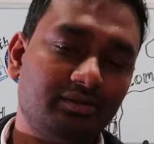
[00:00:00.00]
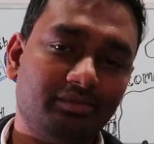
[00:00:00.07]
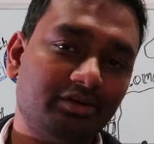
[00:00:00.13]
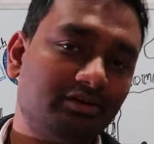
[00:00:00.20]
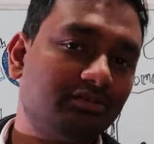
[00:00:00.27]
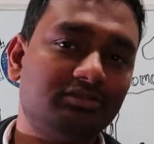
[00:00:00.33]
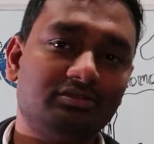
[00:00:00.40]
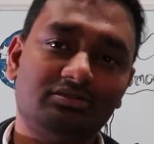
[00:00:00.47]

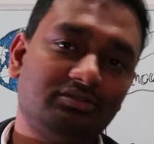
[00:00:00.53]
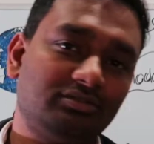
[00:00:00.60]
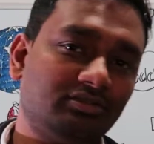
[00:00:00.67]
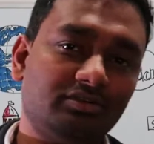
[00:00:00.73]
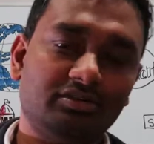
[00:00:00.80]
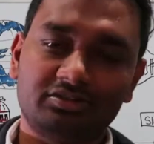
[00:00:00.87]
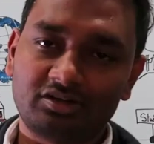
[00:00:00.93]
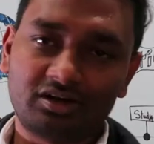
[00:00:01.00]
because
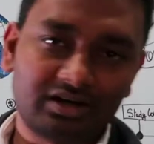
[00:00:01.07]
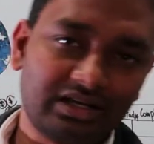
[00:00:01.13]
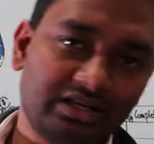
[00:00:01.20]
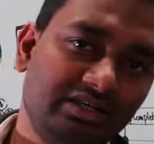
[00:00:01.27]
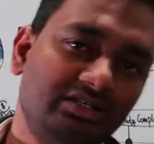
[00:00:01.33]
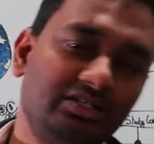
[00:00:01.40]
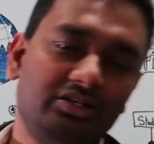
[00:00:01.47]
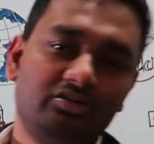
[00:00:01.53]
it's not like
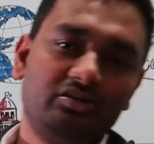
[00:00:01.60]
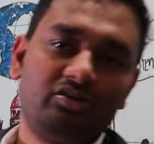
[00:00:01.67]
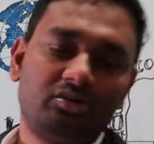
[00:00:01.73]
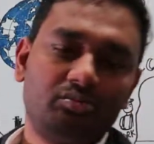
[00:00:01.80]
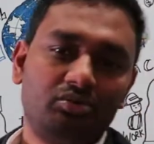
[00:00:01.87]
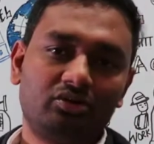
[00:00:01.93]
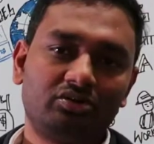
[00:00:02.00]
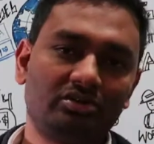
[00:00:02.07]
India. You got a
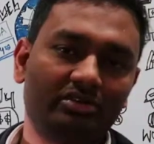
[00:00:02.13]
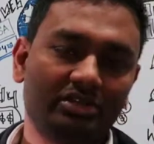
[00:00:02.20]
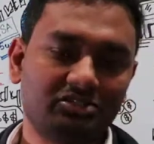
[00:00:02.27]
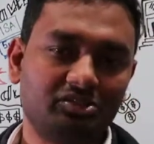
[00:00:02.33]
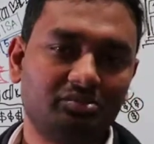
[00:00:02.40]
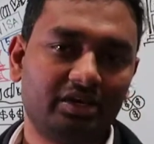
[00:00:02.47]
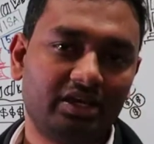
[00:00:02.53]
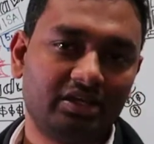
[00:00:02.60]
bloated
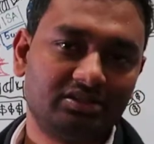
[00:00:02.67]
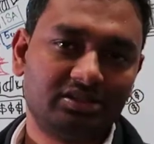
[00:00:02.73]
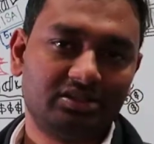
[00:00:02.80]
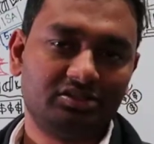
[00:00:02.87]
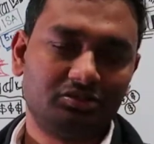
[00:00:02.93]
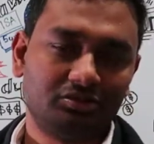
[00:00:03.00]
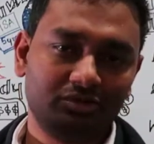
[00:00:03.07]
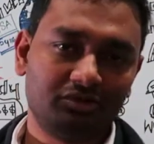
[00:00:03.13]
resume, and
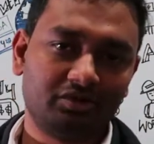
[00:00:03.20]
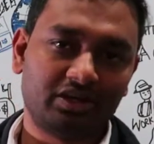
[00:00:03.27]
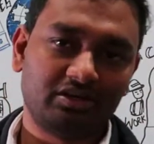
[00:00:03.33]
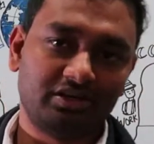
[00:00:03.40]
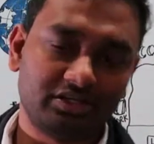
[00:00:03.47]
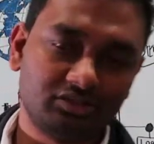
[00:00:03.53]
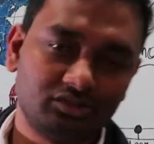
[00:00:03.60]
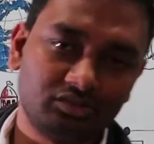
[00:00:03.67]
then you
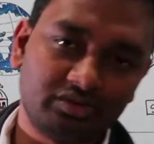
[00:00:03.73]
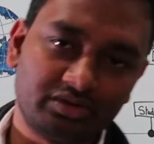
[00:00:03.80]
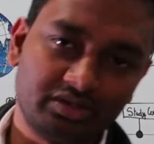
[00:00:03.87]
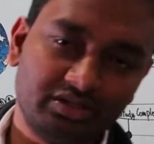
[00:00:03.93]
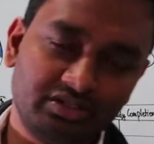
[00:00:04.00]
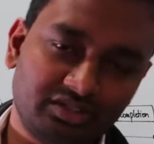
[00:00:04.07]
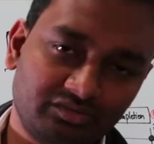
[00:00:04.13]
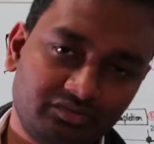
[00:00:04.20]
can get into
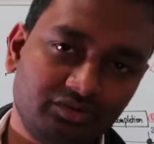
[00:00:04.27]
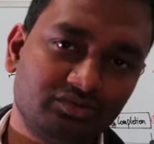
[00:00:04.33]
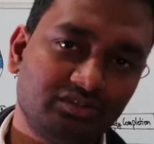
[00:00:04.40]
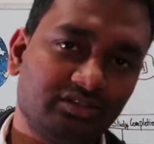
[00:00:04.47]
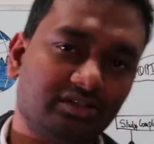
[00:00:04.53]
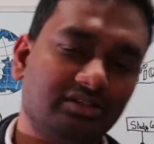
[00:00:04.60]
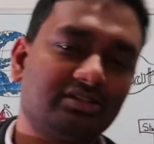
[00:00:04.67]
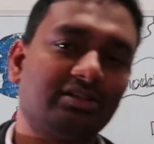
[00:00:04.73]
interviews
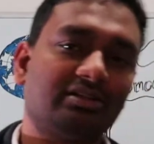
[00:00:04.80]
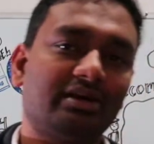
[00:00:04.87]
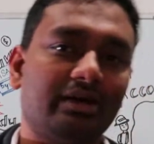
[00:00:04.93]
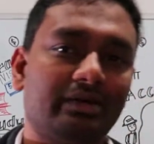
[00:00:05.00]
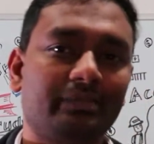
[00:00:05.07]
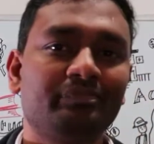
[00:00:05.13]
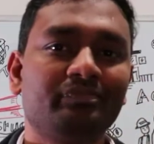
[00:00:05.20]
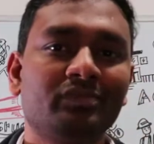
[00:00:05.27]
and things like
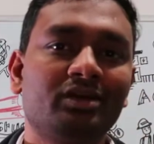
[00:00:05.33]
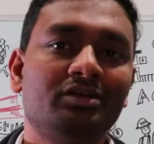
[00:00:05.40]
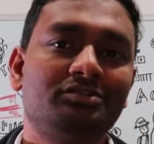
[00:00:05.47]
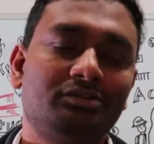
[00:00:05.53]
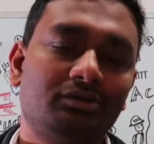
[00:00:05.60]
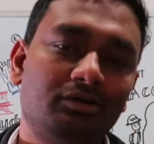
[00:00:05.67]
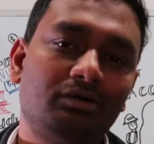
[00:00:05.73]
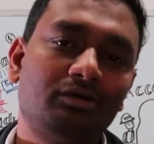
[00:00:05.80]
that.
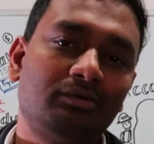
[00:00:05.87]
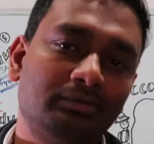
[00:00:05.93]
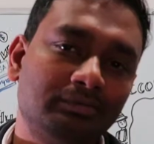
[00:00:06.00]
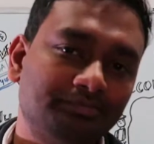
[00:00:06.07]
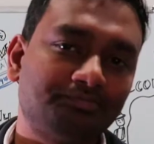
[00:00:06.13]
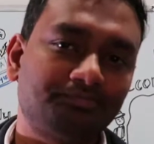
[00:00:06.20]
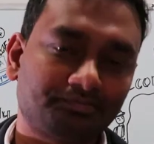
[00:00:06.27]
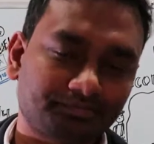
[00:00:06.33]

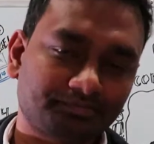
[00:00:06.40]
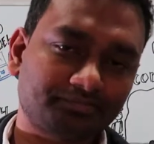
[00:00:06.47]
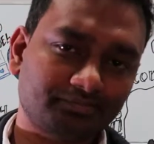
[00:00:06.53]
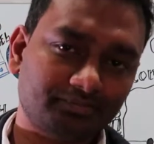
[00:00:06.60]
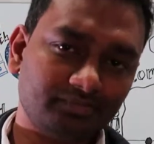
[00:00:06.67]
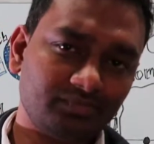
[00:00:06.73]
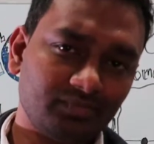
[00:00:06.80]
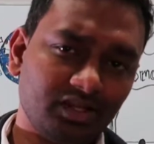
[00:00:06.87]
So
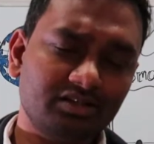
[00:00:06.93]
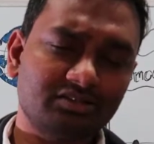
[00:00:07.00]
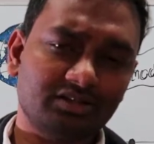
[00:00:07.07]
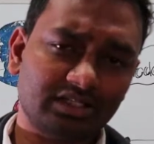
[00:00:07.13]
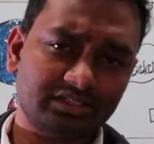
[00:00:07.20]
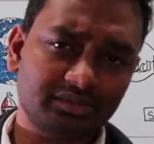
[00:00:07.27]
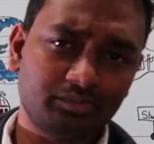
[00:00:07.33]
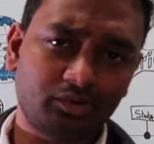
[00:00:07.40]

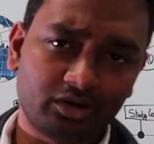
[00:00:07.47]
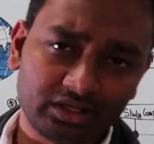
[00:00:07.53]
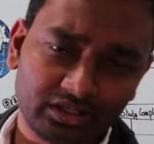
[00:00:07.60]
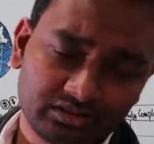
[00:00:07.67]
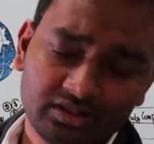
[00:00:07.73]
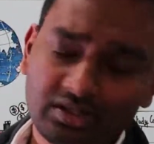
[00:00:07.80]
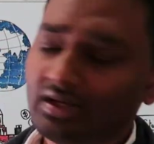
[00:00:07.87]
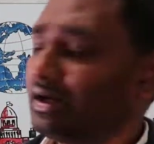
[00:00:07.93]
that's
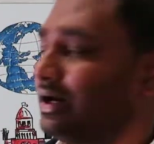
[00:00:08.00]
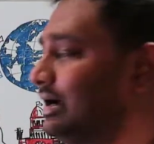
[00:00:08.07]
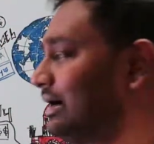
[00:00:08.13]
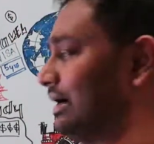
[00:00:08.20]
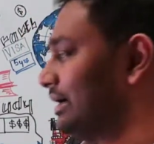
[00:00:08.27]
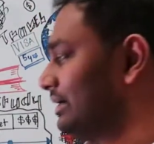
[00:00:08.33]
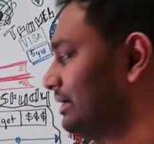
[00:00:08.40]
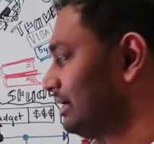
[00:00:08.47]
important.
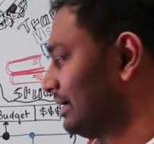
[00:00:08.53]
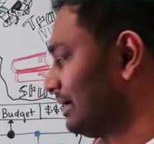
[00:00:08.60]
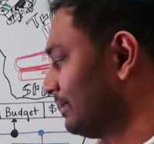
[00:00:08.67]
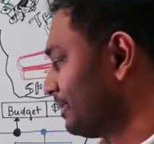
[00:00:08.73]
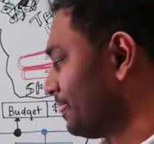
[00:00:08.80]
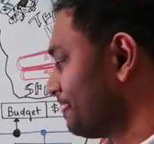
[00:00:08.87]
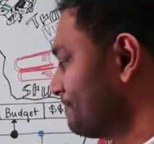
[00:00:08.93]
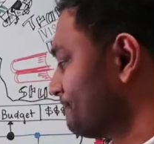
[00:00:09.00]

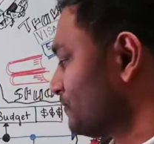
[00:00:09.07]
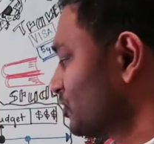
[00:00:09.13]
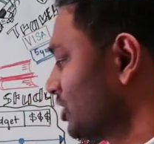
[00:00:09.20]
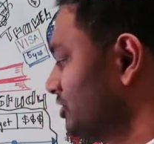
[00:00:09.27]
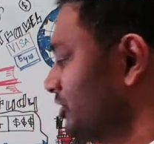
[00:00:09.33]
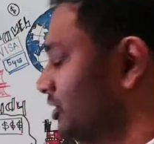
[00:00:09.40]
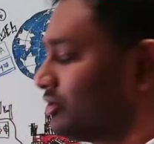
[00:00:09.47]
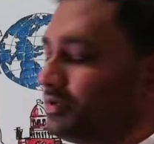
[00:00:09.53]
And
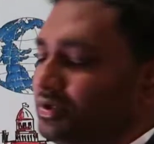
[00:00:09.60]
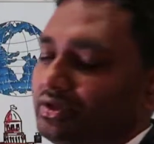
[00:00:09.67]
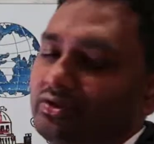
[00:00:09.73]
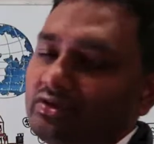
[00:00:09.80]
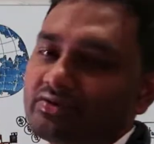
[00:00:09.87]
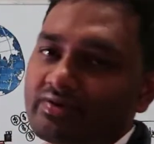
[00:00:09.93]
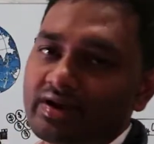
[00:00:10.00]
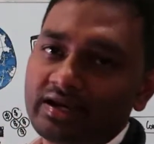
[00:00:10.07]
your
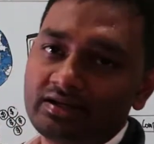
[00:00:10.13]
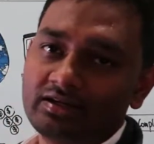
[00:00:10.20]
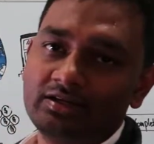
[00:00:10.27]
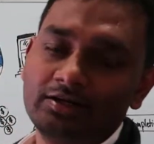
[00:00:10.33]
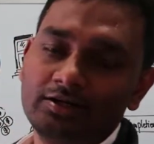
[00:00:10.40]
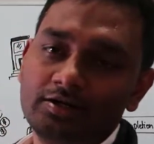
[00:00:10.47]
uni rank,